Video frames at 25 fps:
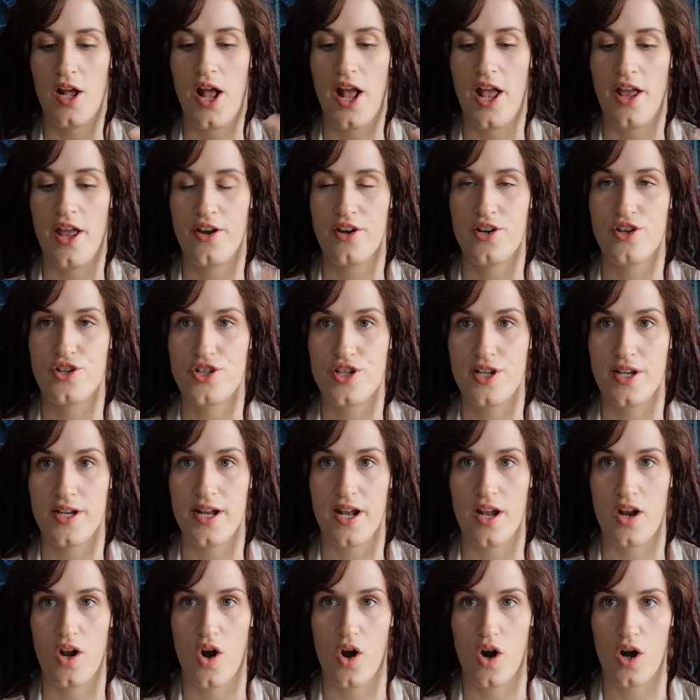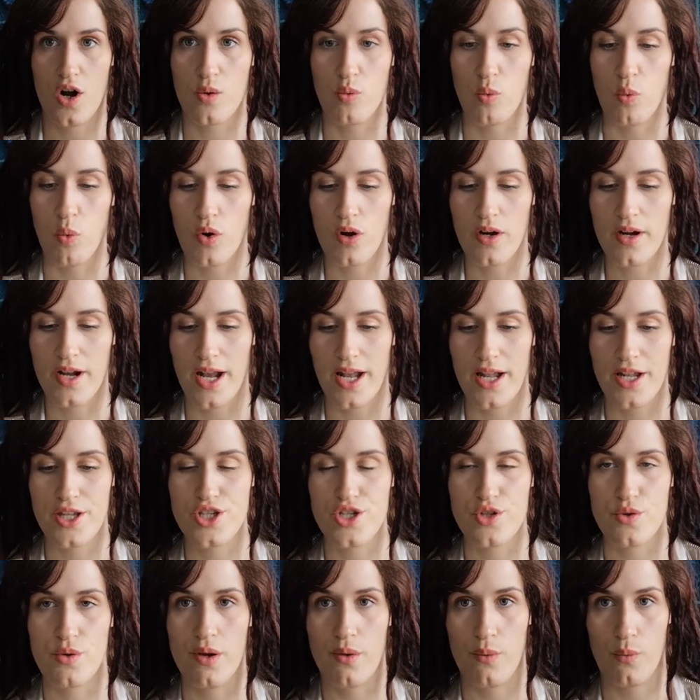energy and hard work
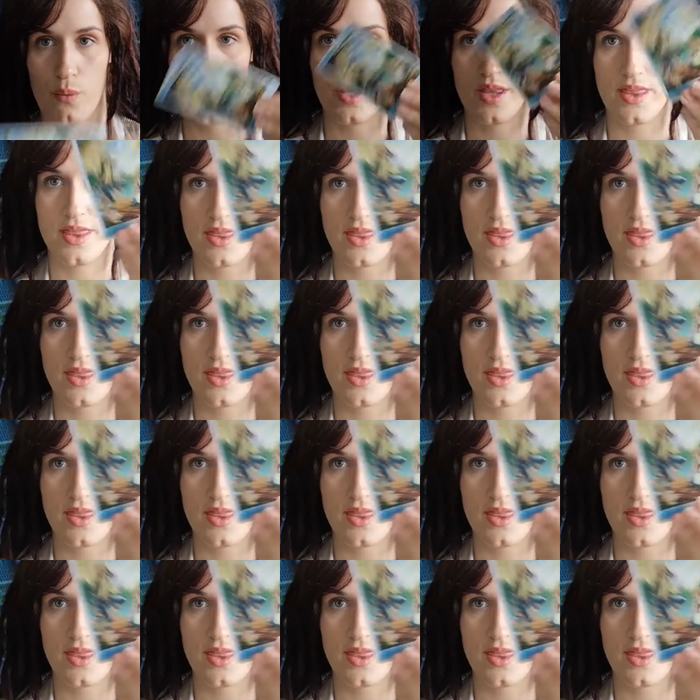into it with